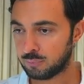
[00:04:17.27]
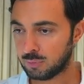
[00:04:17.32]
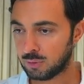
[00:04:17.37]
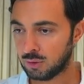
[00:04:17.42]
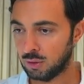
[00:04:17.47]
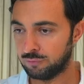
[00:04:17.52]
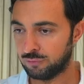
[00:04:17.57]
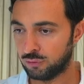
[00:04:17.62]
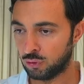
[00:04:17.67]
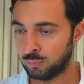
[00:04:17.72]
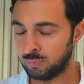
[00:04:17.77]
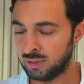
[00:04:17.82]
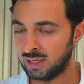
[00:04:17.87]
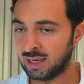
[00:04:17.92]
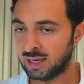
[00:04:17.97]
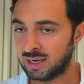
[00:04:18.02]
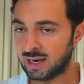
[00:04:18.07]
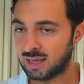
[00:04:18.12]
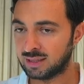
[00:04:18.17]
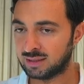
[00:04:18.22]
for me,
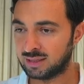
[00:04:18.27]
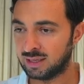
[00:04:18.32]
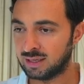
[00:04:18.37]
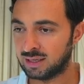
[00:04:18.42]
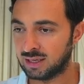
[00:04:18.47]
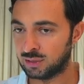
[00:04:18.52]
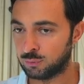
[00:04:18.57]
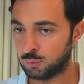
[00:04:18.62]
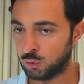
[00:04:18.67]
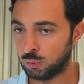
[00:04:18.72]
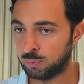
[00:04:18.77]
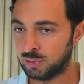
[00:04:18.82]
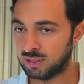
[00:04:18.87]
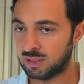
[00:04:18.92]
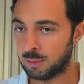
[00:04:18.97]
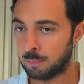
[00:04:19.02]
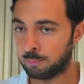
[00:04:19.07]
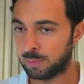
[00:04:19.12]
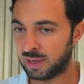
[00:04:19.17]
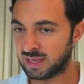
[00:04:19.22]
and I think it will be
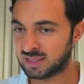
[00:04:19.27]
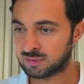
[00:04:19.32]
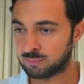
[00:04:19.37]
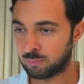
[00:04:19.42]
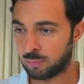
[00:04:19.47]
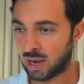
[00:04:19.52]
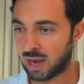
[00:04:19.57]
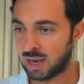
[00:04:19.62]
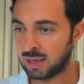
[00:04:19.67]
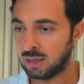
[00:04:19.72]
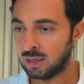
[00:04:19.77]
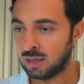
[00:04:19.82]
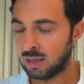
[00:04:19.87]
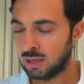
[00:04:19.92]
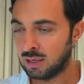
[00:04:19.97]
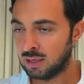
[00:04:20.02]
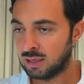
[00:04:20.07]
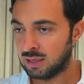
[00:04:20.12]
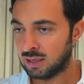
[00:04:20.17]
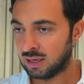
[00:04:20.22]
the best buy
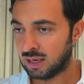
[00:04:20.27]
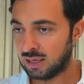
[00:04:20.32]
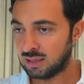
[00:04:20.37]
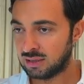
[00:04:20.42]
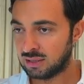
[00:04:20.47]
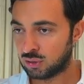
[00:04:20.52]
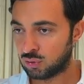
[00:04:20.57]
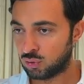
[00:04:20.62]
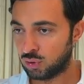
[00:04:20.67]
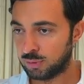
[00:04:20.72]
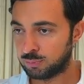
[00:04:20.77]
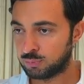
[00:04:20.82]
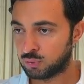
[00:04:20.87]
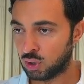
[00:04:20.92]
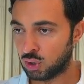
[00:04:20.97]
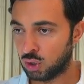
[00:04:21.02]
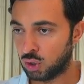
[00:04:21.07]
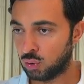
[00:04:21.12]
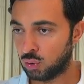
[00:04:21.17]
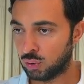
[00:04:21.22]
in the
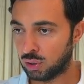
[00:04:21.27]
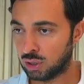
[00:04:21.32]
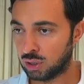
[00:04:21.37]
crypto